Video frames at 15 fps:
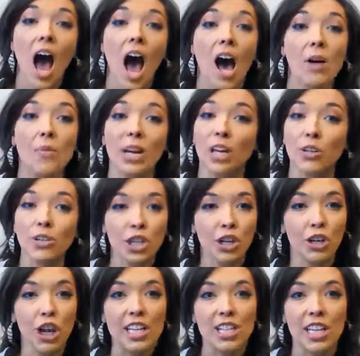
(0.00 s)
Um, a huge
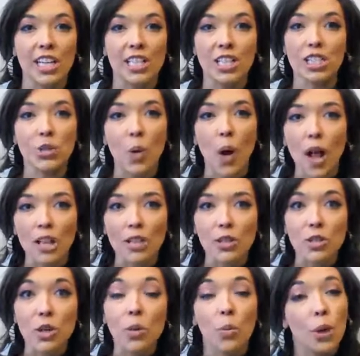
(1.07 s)
congratulations to all of
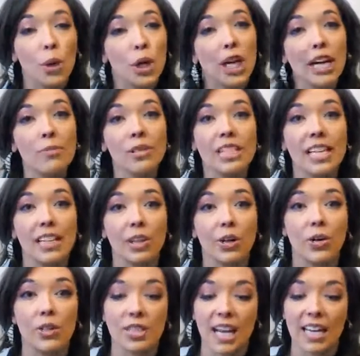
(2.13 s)
those who were able to hit their
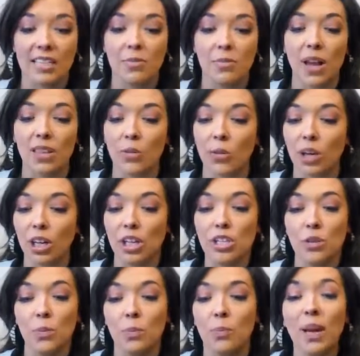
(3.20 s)
goals last month. We're going to
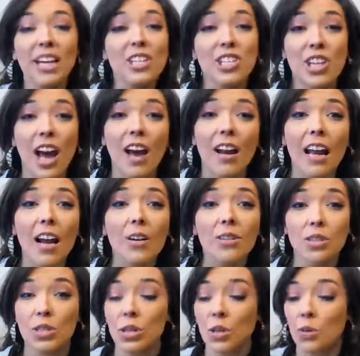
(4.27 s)
do a big shout out
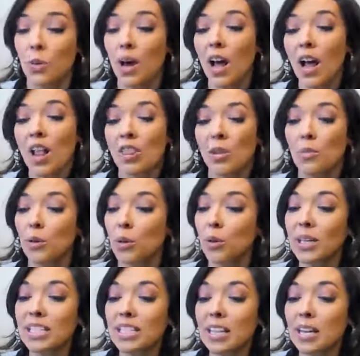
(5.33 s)
to the
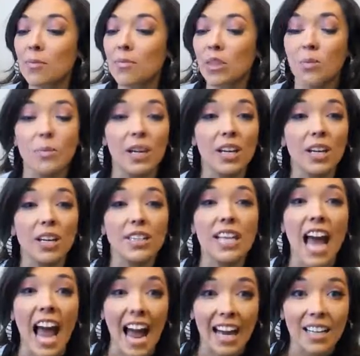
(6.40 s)
Malloy team, the Meekers,
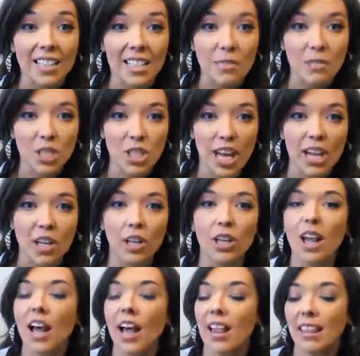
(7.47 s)
and Team Schlegel.
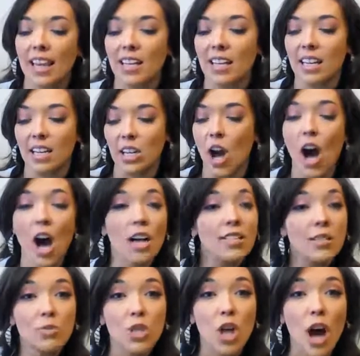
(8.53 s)
They did an
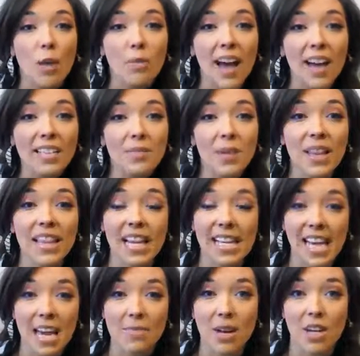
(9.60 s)
awesome job last month and
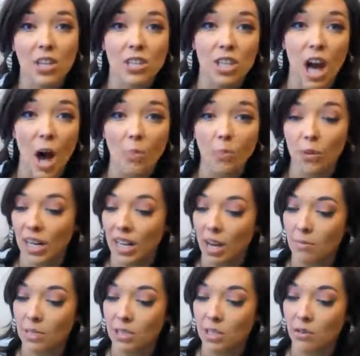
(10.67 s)
came out on top when it
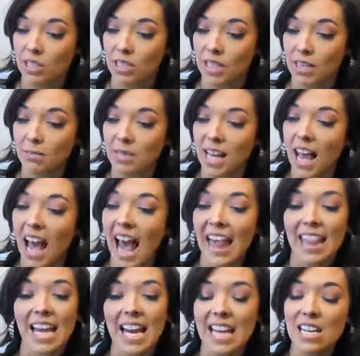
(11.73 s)
comes to those teams.
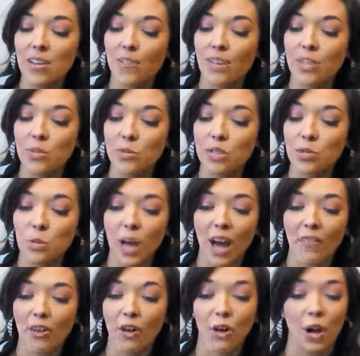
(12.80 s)
And then individuals, we
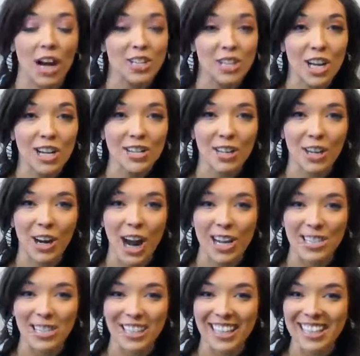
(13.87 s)
have Gretchen,
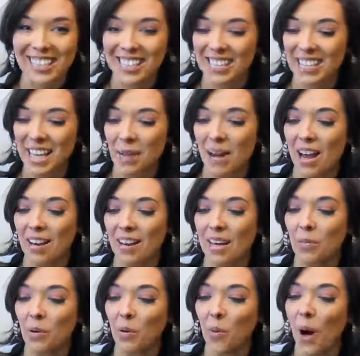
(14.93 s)
congratulations, coming out at
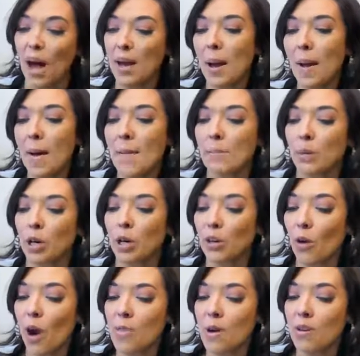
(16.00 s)
number one. Bernie
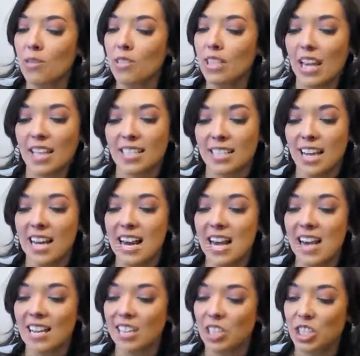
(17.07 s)
Ramos,
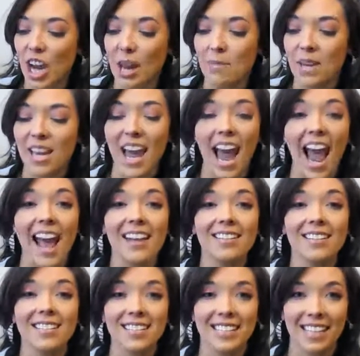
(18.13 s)
Tina, Jamie,
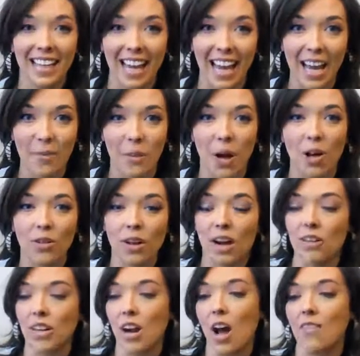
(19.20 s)
and Skip all
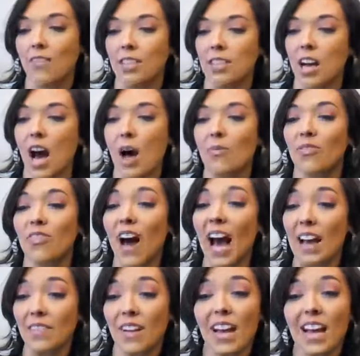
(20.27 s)
rounded off the top
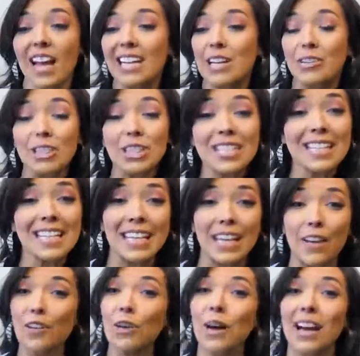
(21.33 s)
five. Now, just to
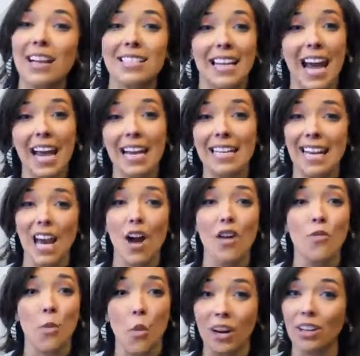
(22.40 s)
give you guys an idea
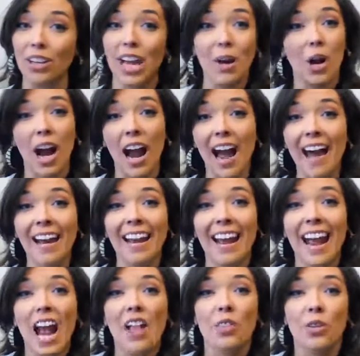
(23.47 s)
of where they were at,
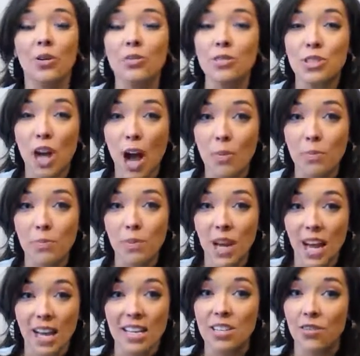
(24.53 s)
those top
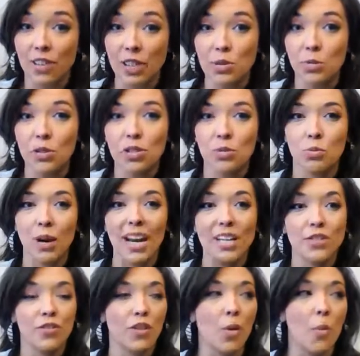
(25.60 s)
individuals
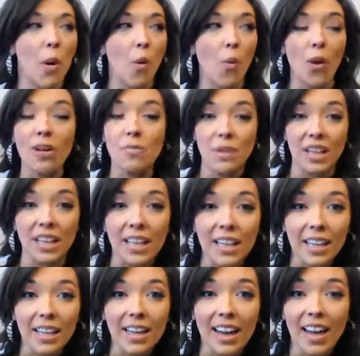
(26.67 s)
range from 1
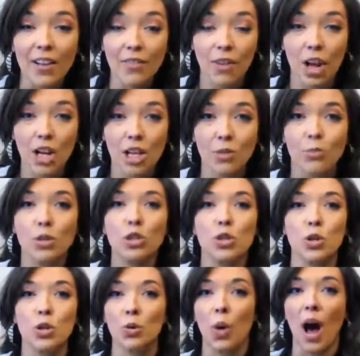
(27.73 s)
million in volume
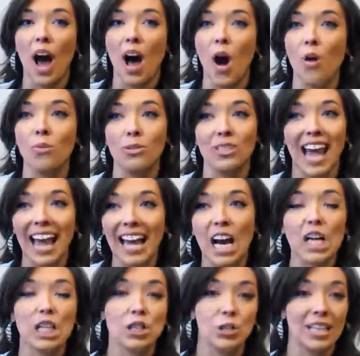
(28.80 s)
to uh, almost
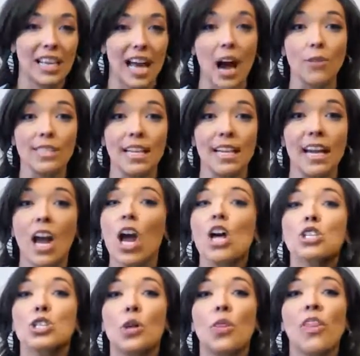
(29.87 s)
800,000.
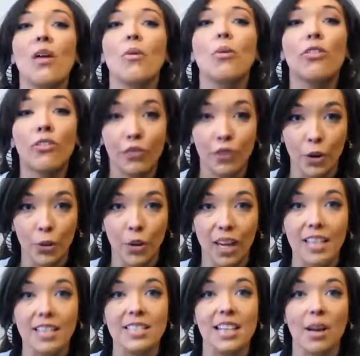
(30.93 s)
So they were
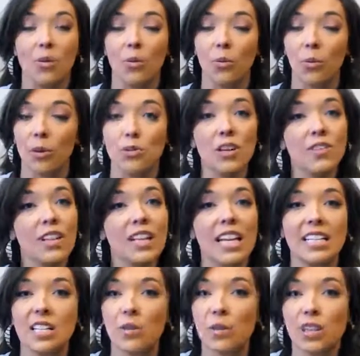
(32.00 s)
focused, they were driven,
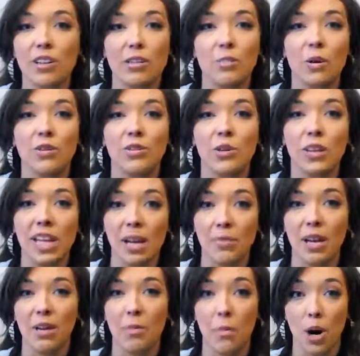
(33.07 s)
they did what they're supposed to, and they
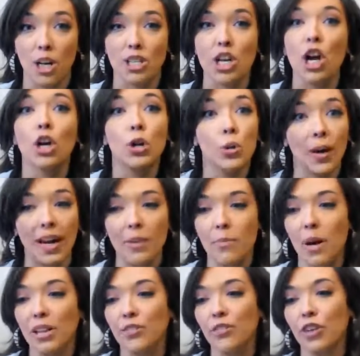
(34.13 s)
made March a great
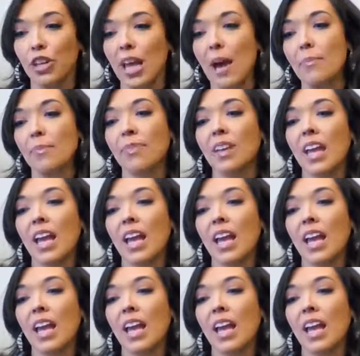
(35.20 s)
month for them.